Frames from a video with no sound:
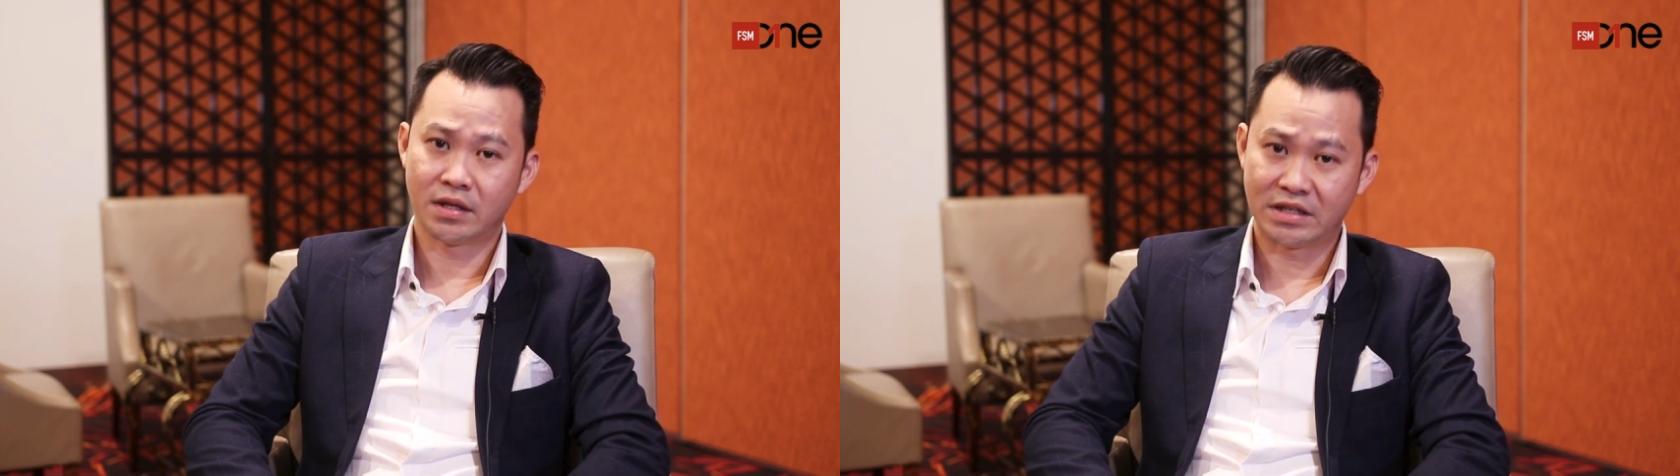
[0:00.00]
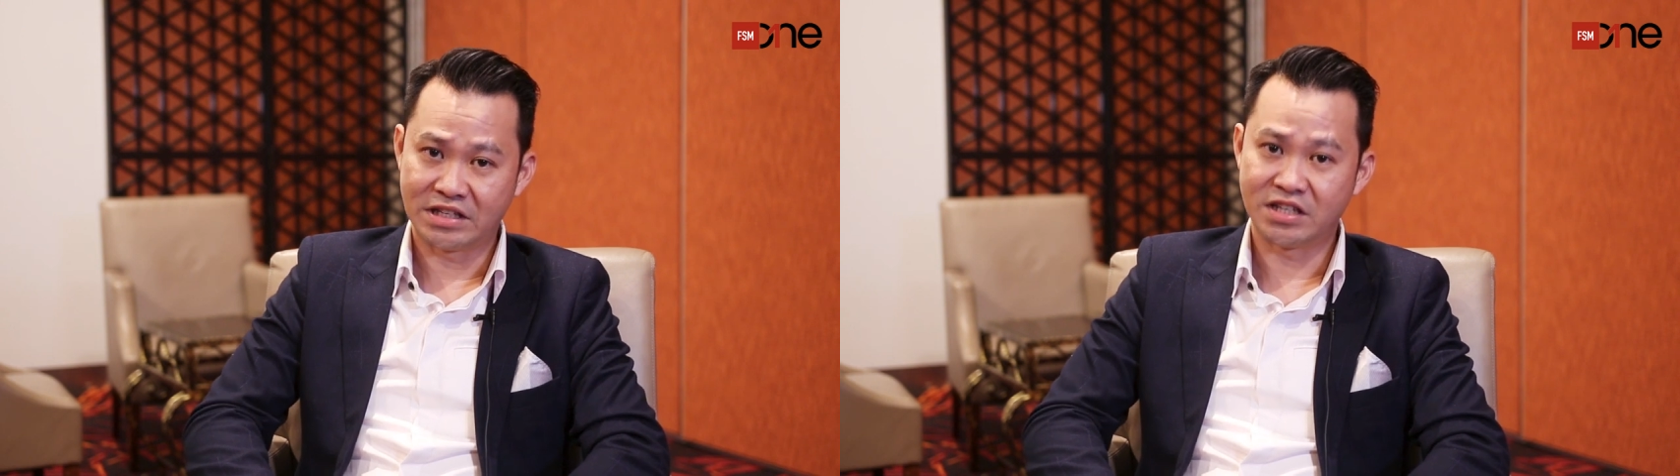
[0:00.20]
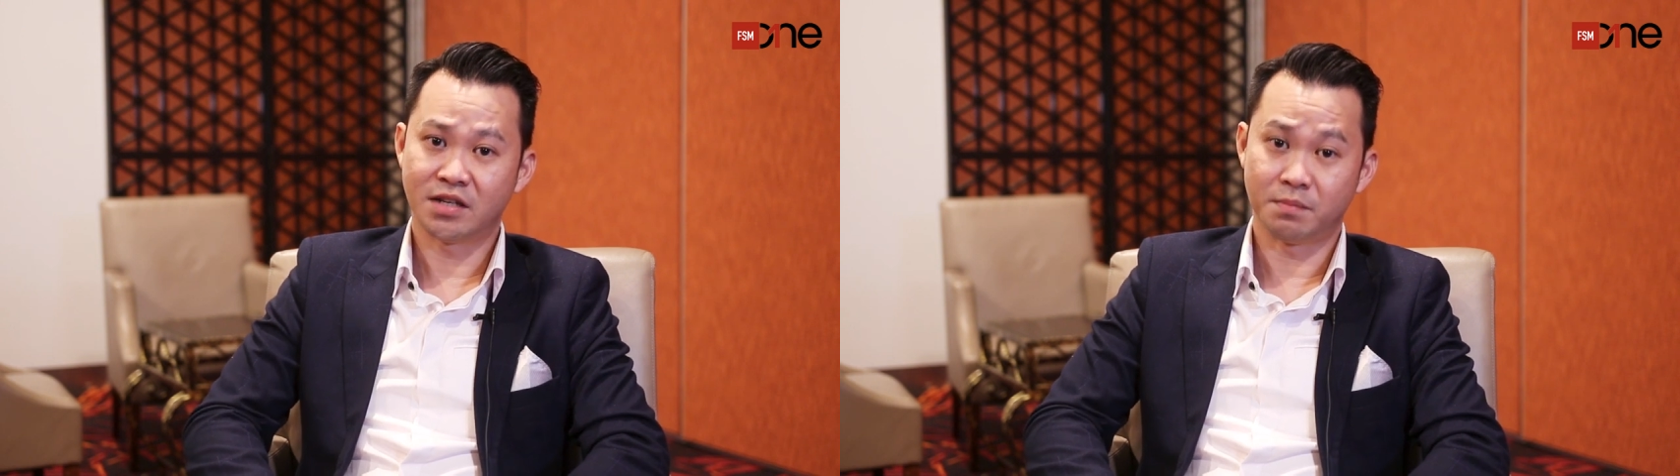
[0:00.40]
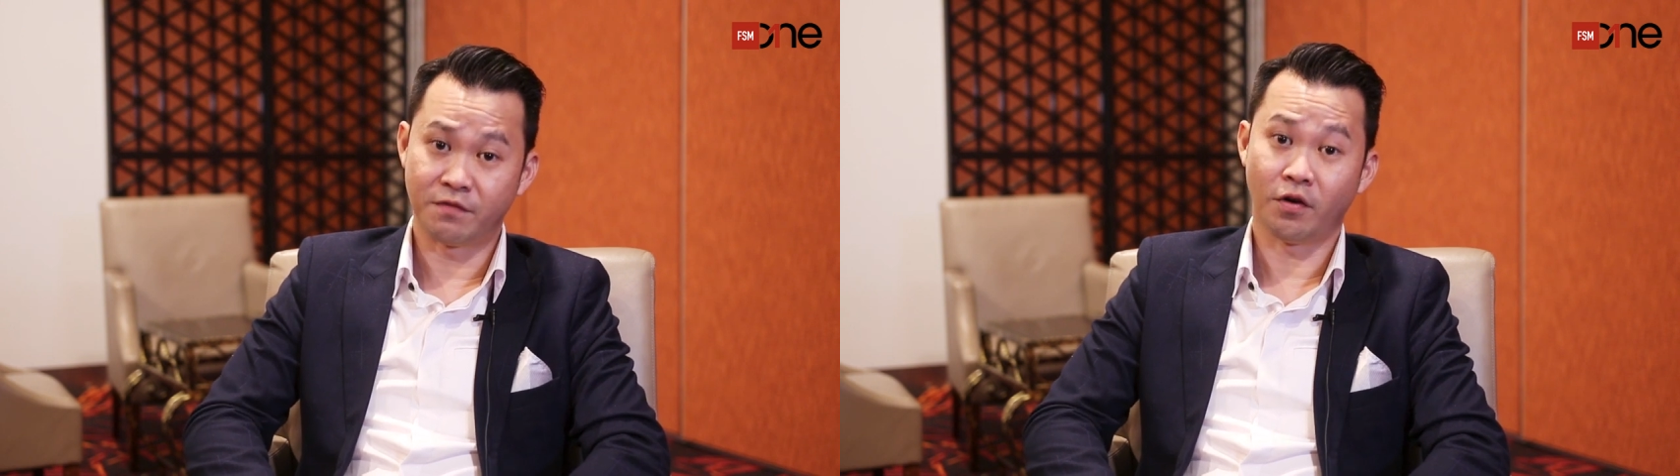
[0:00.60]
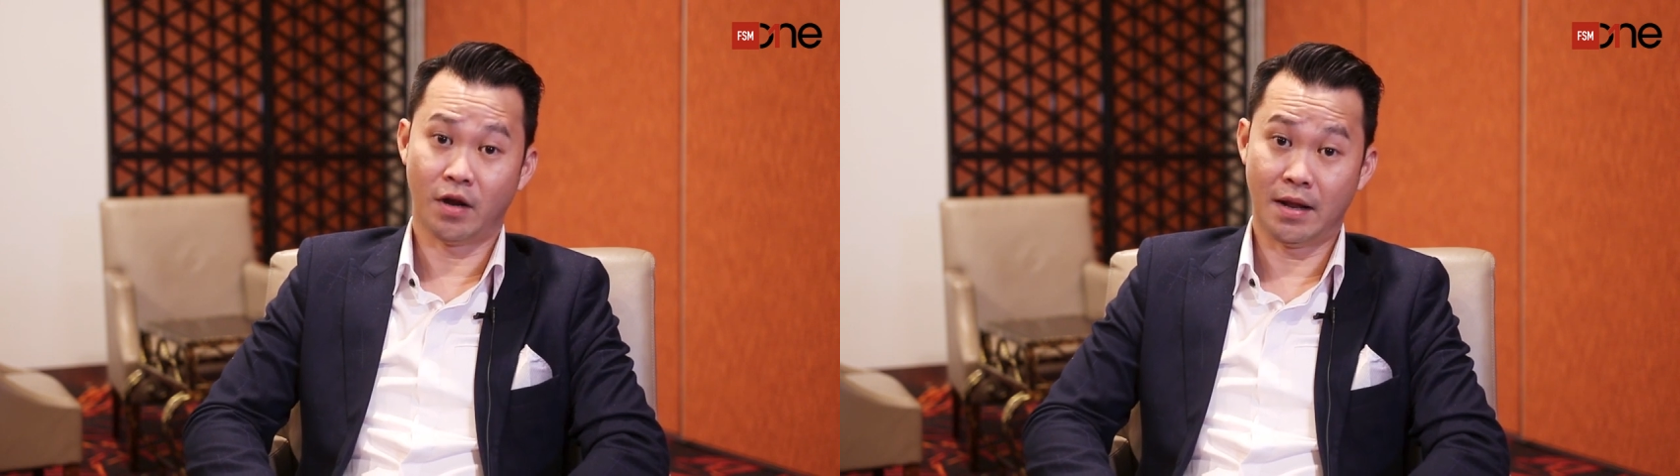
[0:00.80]
the year
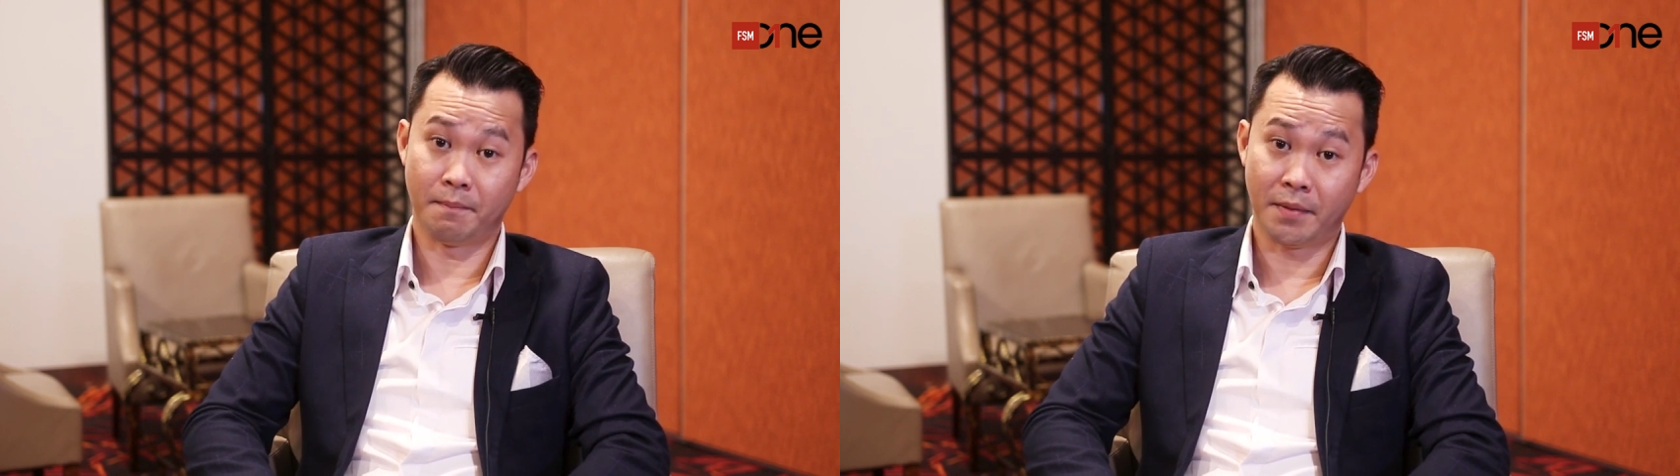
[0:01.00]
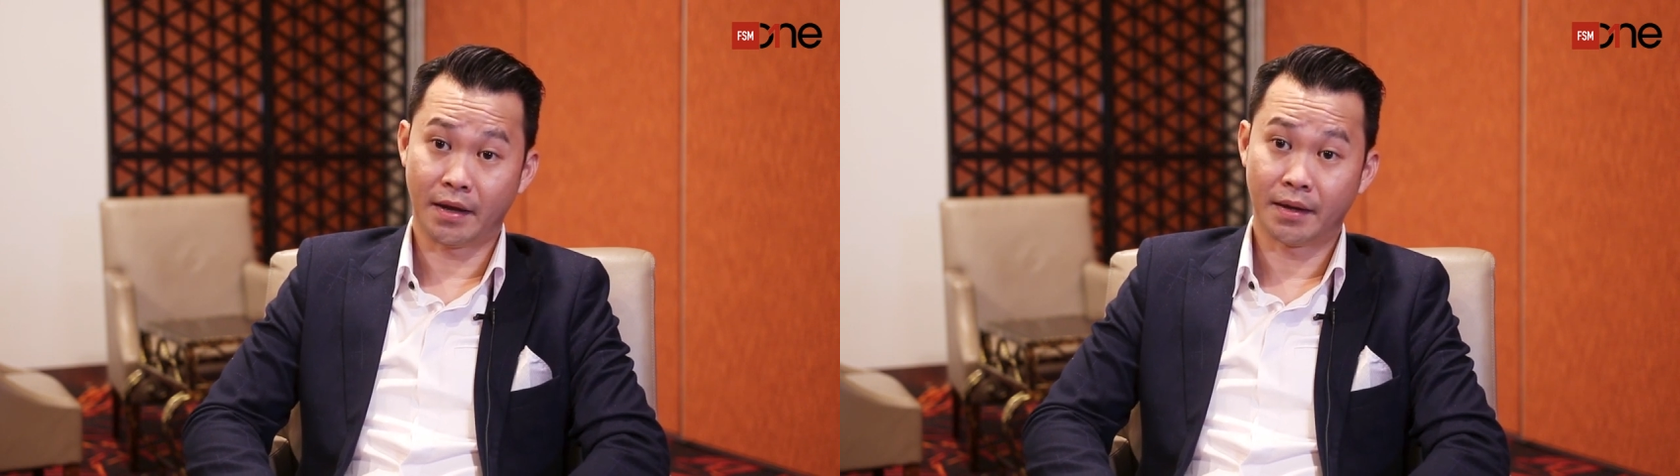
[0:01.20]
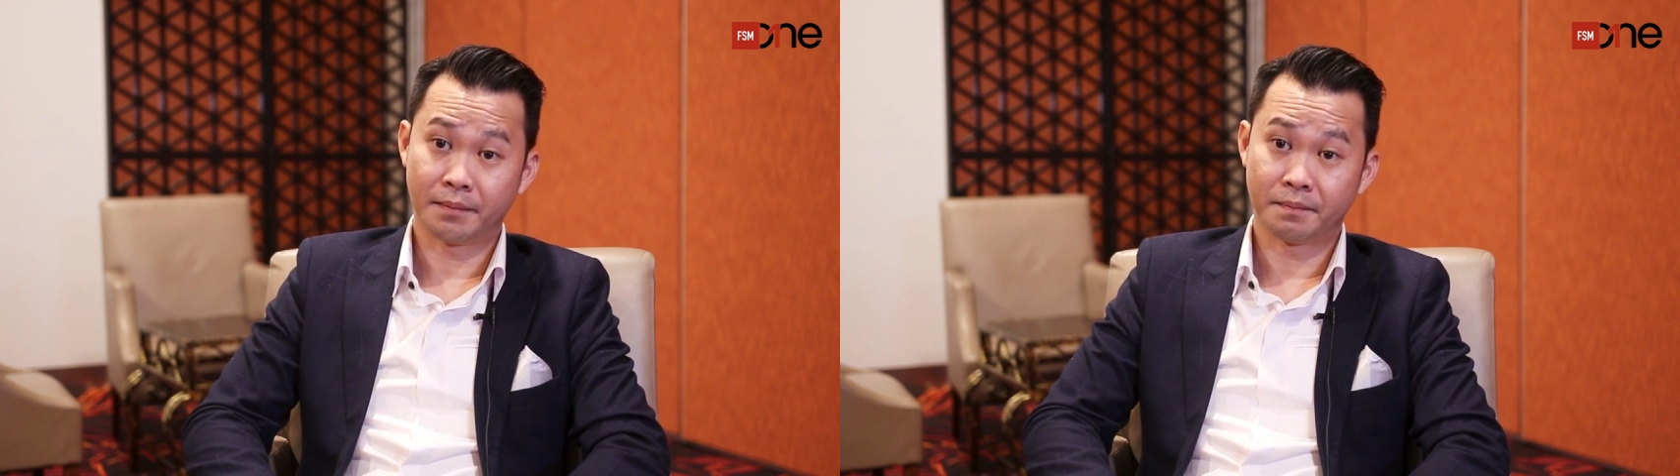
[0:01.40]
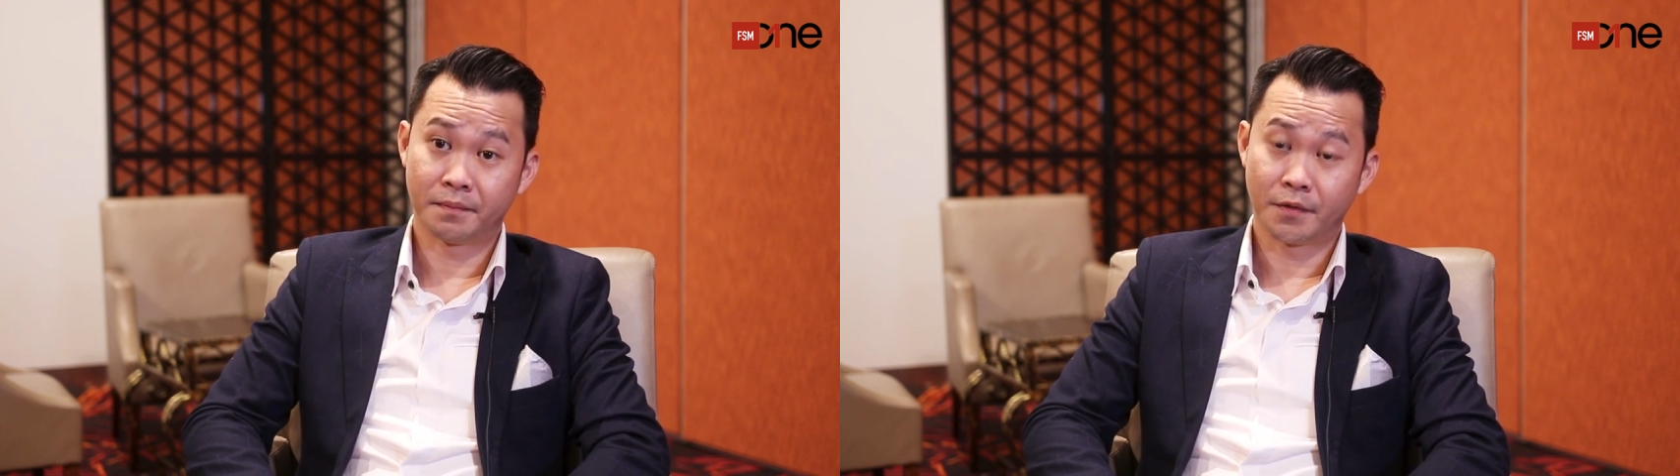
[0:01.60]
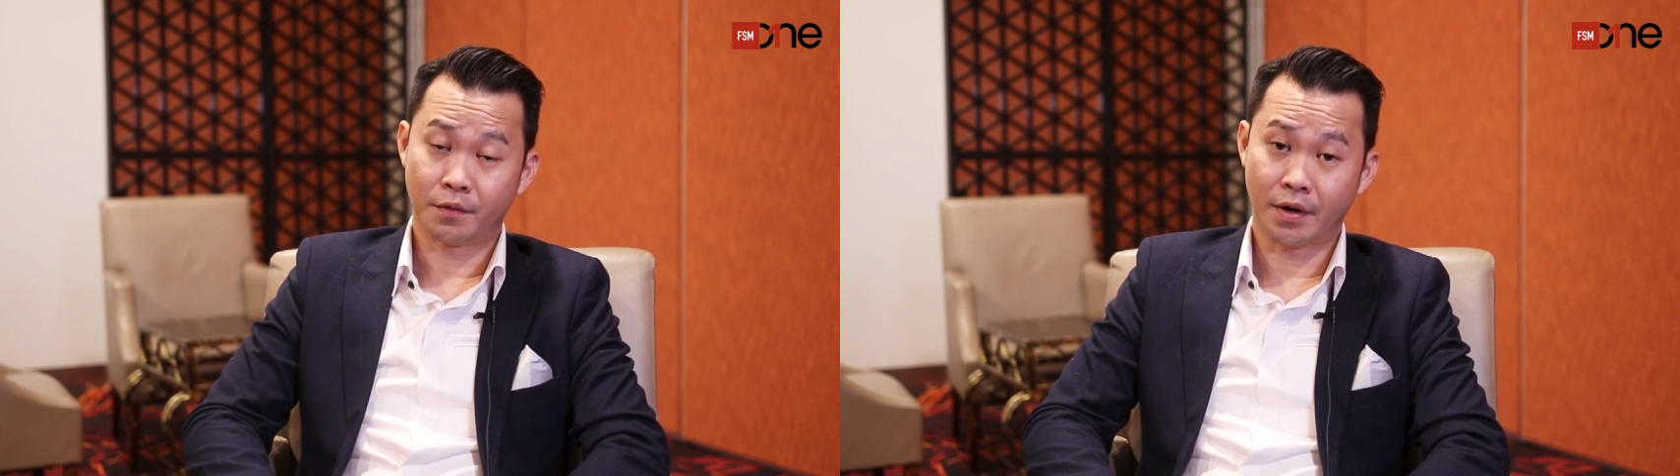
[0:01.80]
before Olympic,
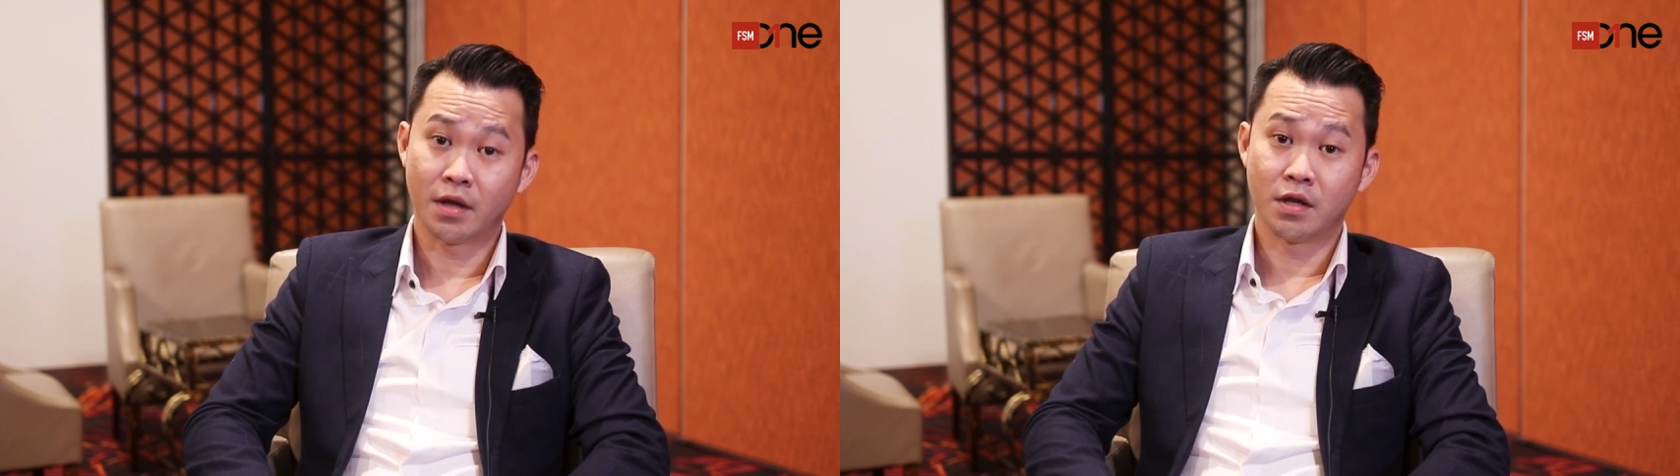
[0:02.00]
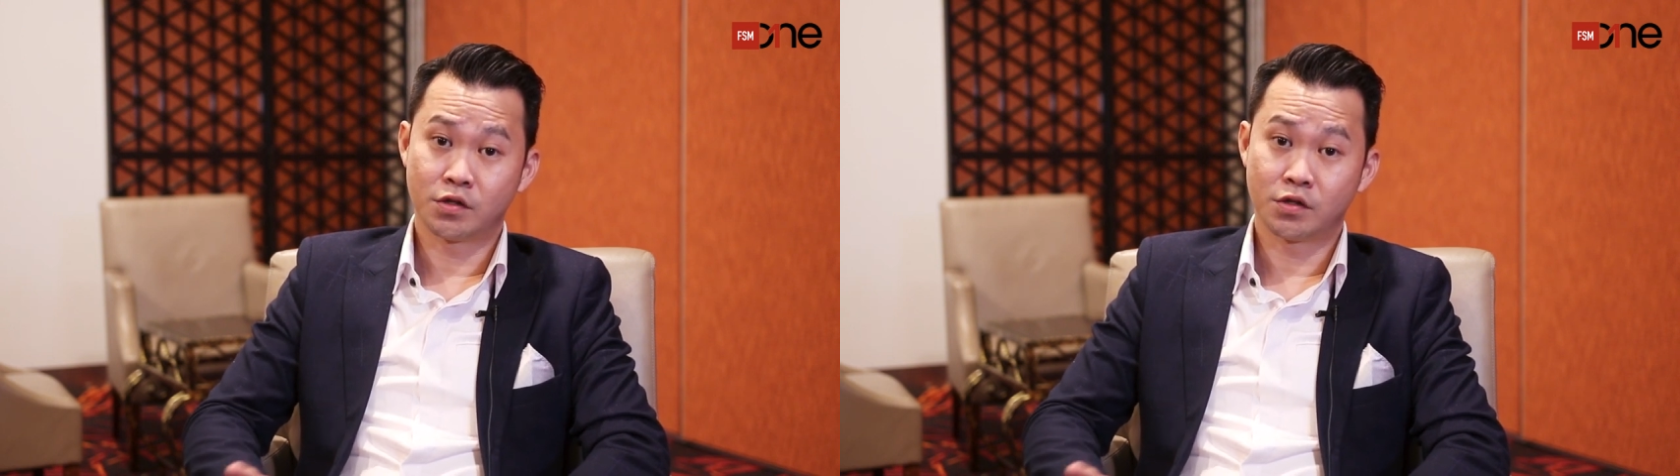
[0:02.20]
right?